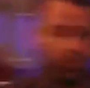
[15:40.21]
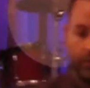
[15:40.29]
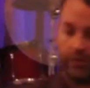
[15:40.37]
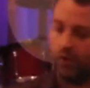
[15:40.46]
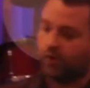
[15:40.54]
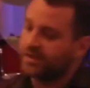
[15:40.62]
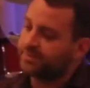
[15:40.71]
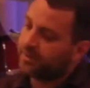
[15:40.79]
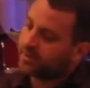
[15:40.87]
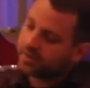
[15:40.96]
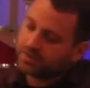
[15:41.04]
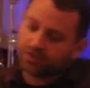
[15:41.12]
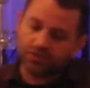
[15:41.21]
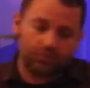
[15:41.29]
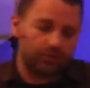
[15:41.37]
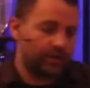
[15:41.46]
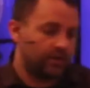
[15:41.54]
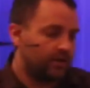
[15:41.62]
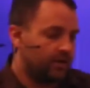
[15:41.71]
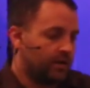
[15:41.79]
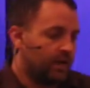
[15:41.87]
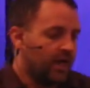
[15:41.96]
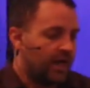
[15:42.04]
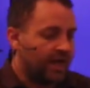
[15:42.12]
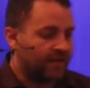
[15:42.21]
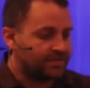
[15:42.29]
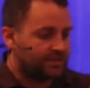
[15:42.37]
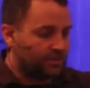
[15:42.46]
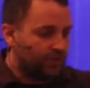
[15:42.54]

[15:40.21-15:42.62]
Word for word: what the Holy Spirit is doing, and it's